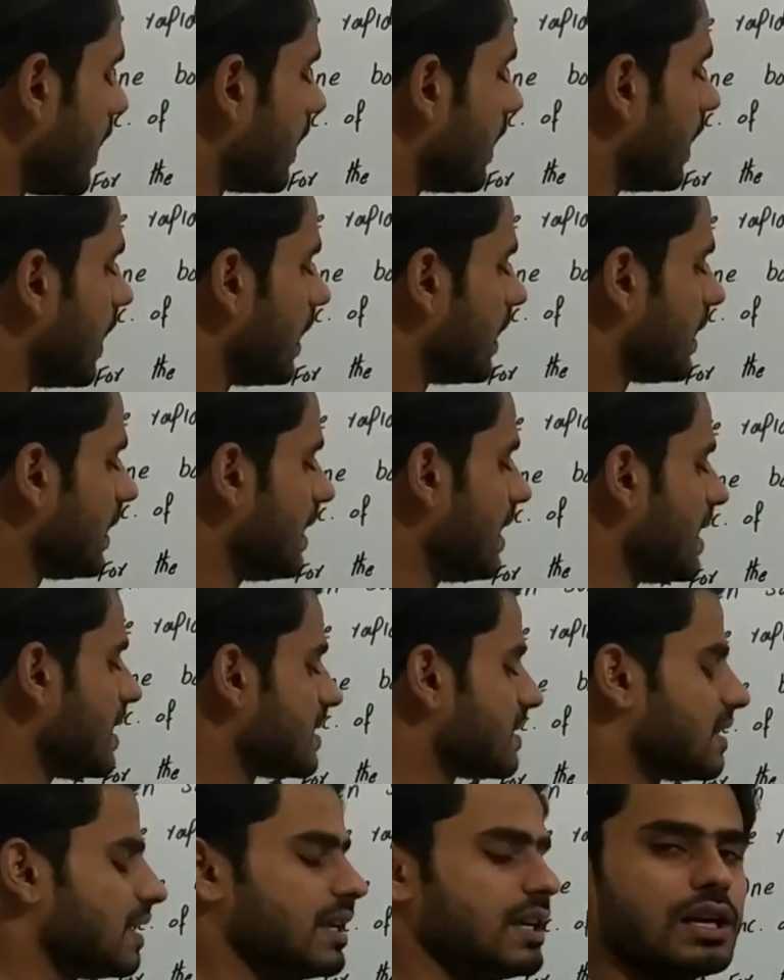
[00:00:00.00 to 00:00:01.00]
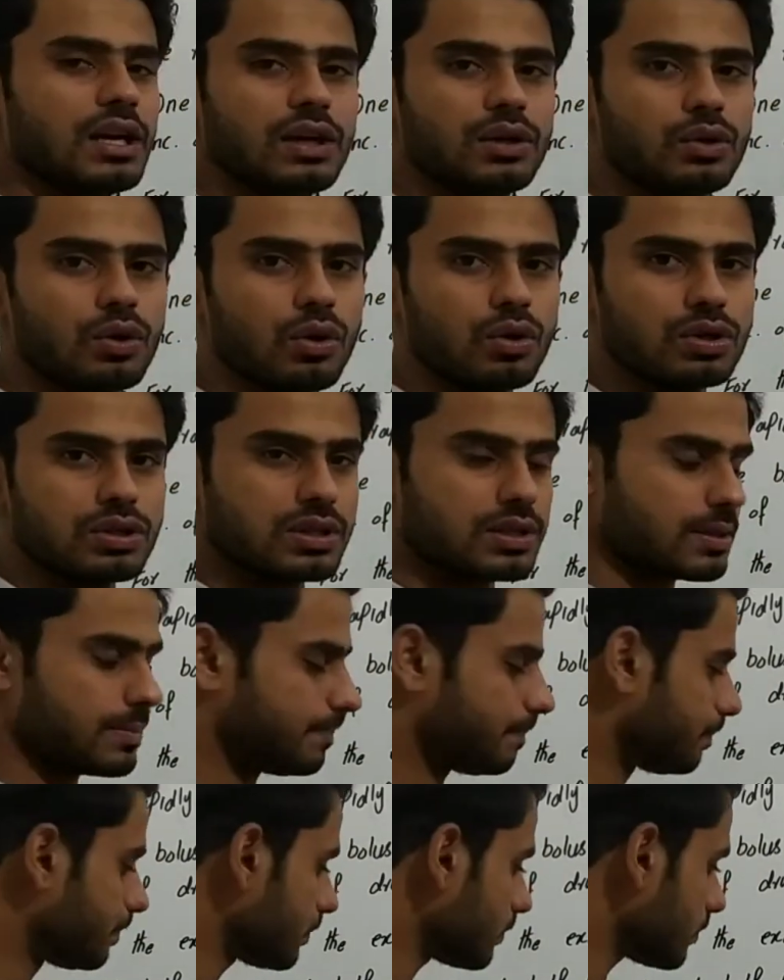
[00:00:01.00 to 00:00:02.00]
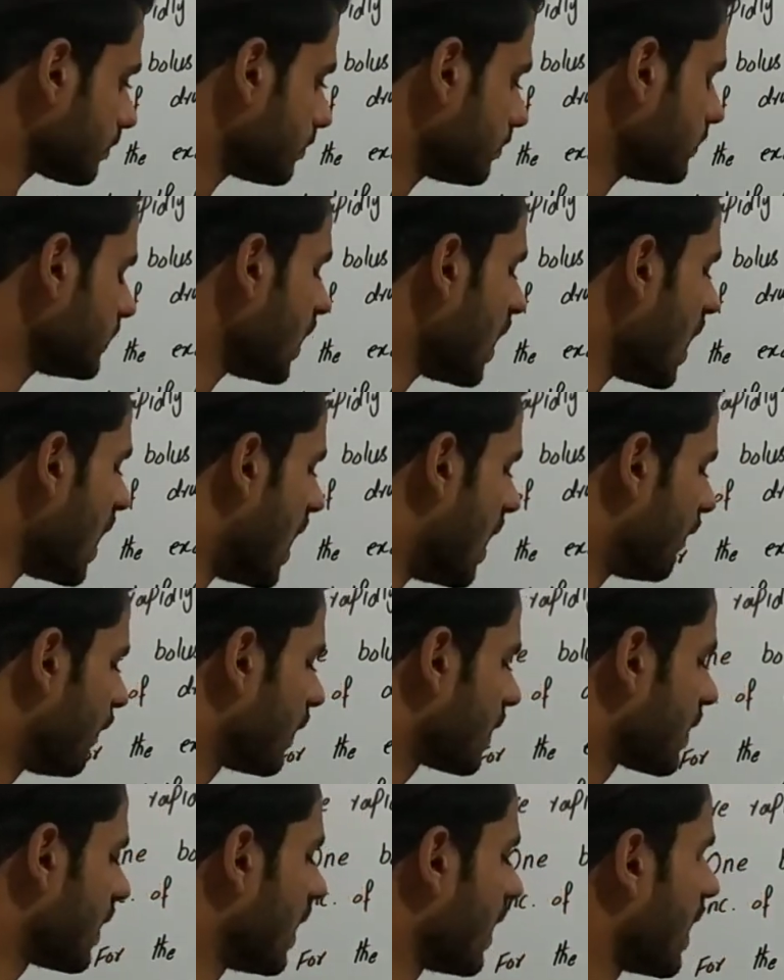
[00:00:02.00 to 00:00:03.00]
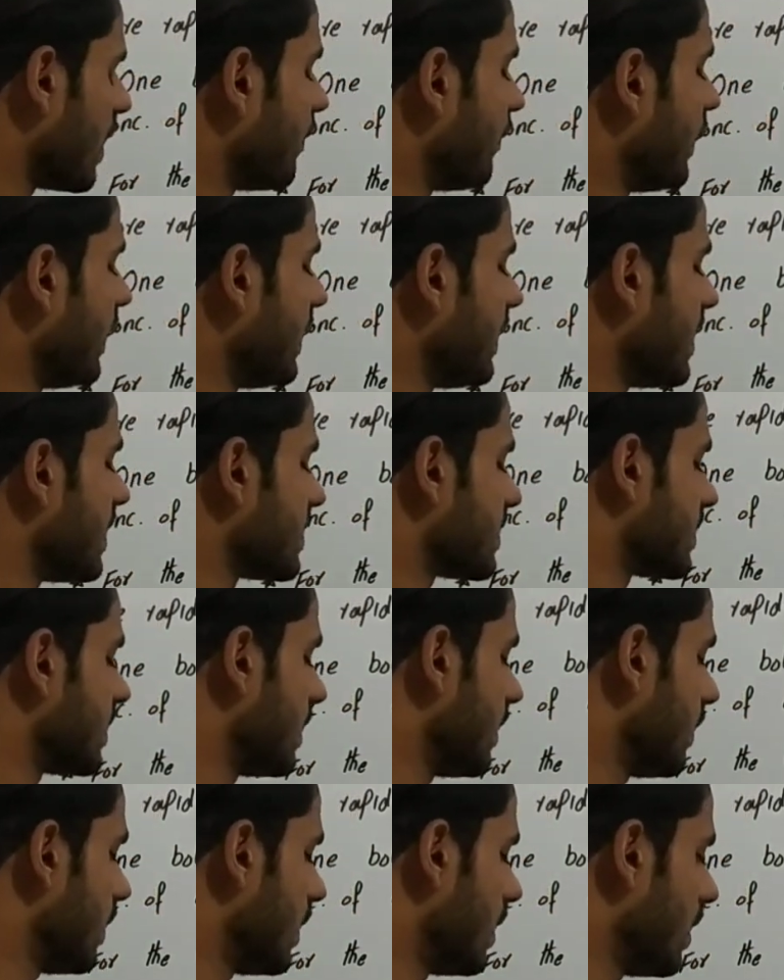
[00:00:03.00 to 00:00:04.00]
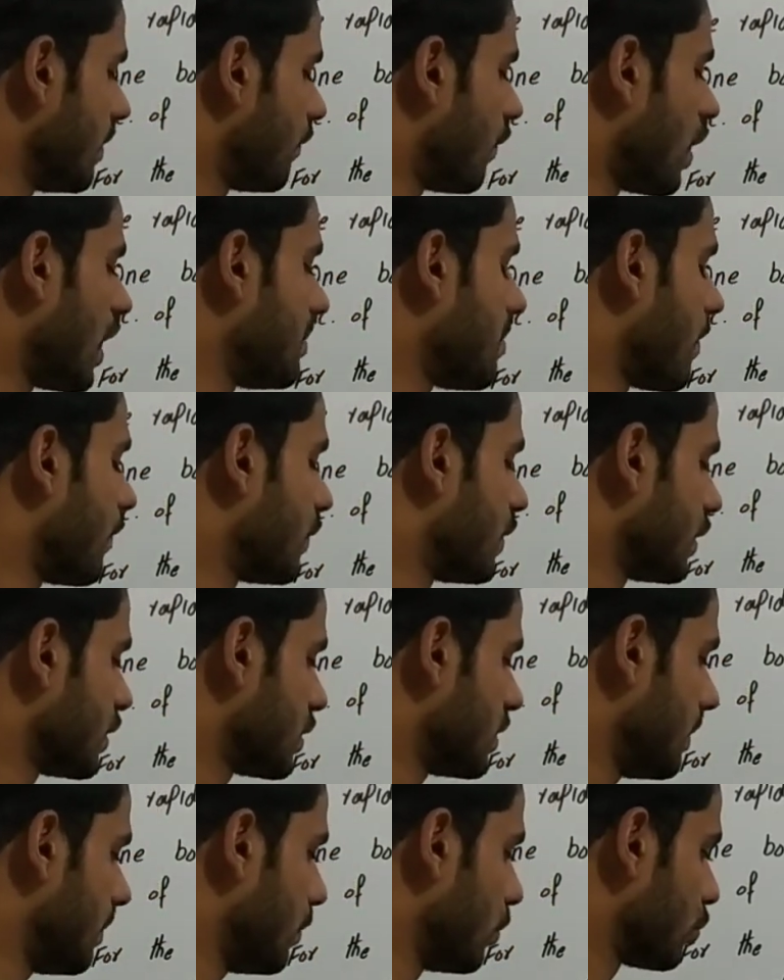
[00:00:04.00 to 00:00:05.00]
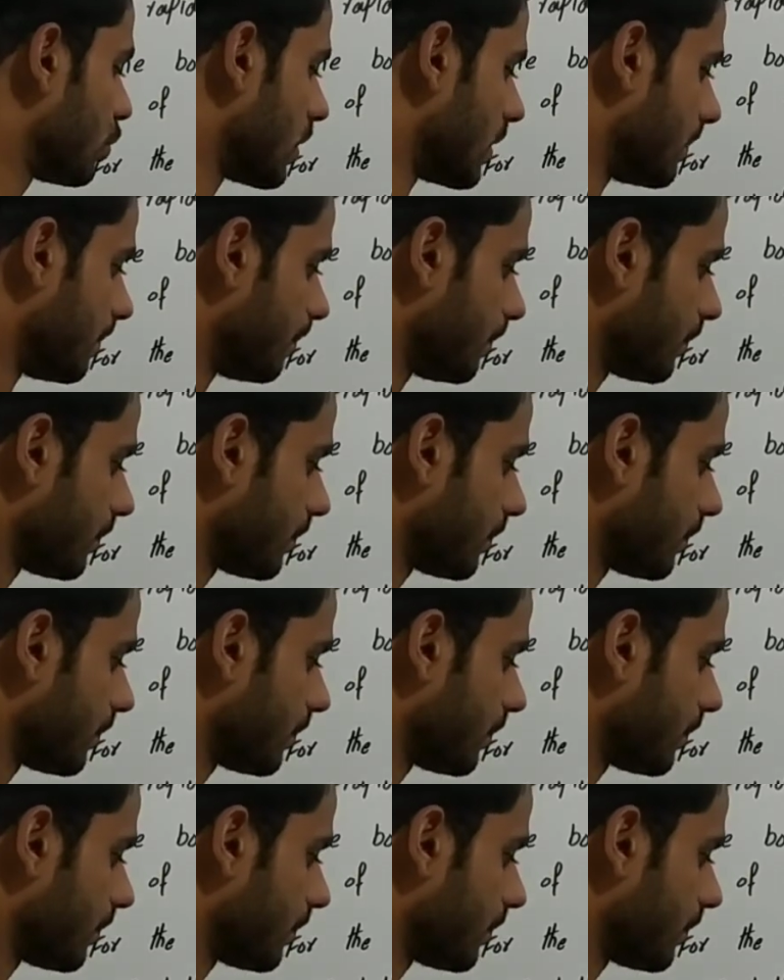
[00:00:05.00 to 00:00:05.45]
D is the dose of a drug and VD is the volume of distribution.